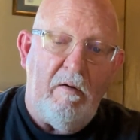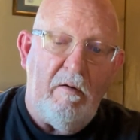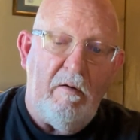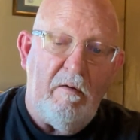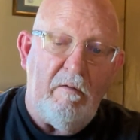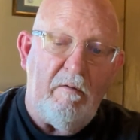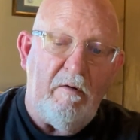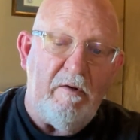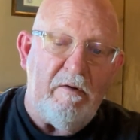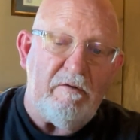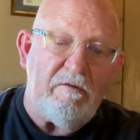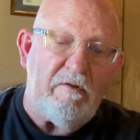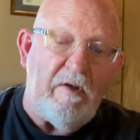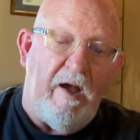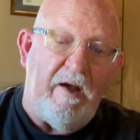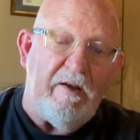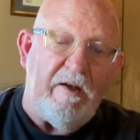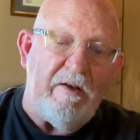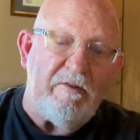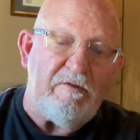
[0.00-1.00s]
well, I
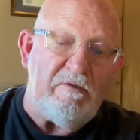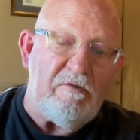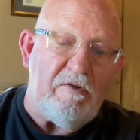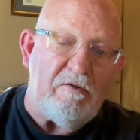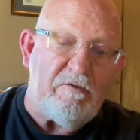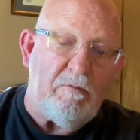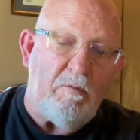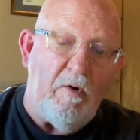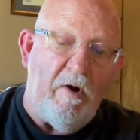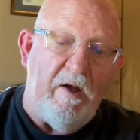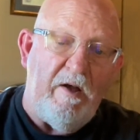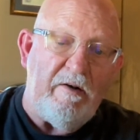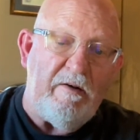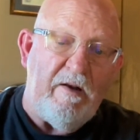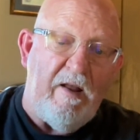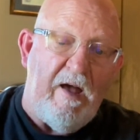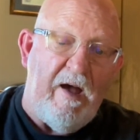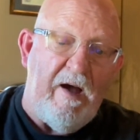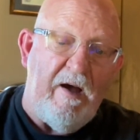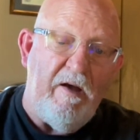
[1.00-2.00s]
guess it's just red
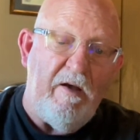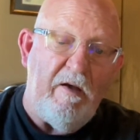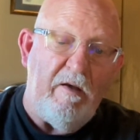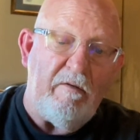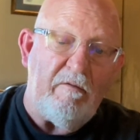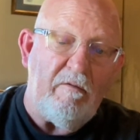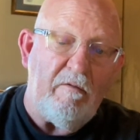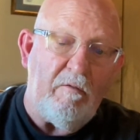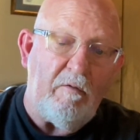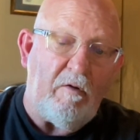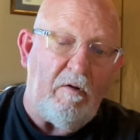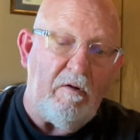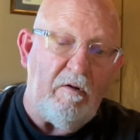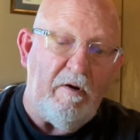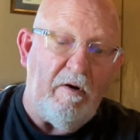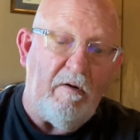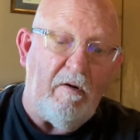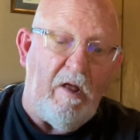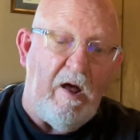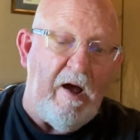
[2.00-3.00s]
and
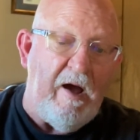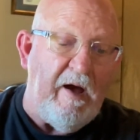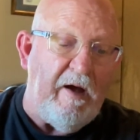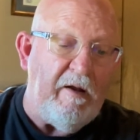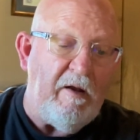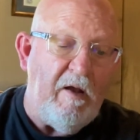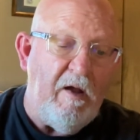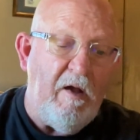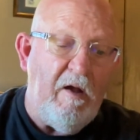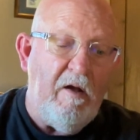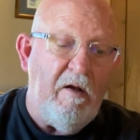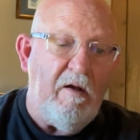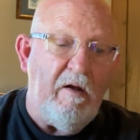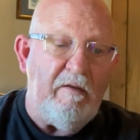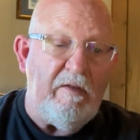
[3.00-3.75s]
clear light, and